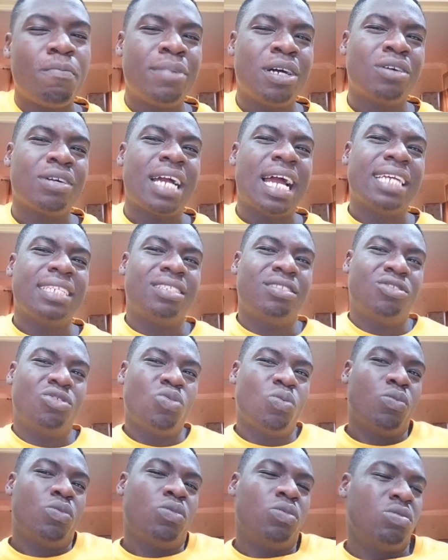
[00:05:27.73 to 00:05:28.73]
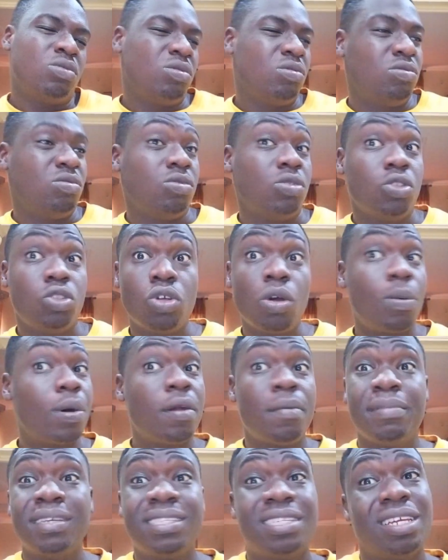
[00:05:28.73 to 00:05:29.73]
bell, guys, so you don't want
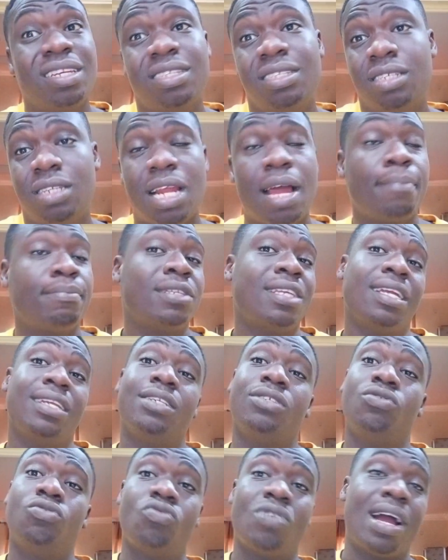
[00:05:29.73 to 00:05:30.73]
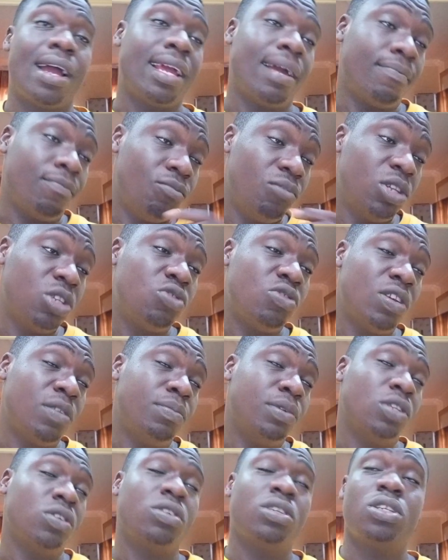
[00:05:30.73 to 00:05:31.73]
to miss anything. I'm telling you, I am literally
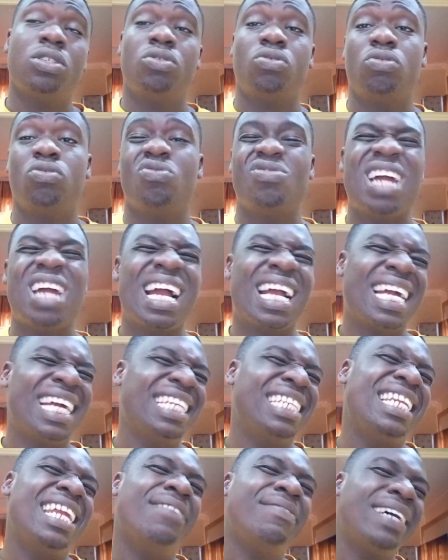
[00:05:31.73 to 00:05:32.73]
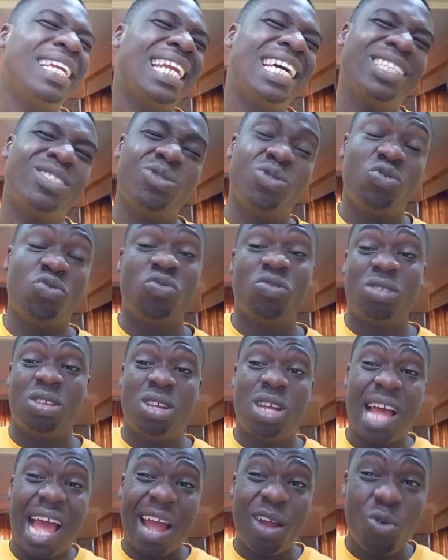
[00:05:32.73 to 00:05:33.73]
being honest to you. I can never lie to you.
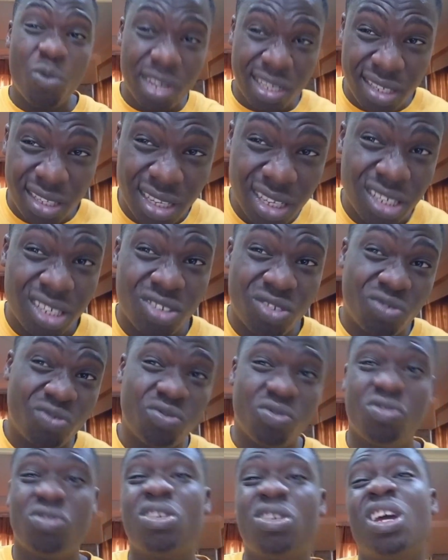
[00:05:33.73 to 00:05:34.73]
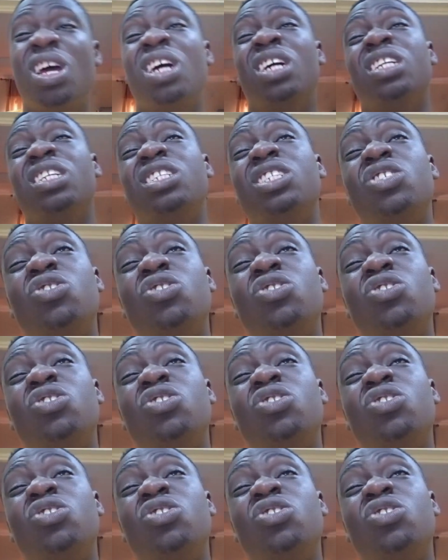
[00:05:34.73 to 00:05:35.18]
I always say the truth. The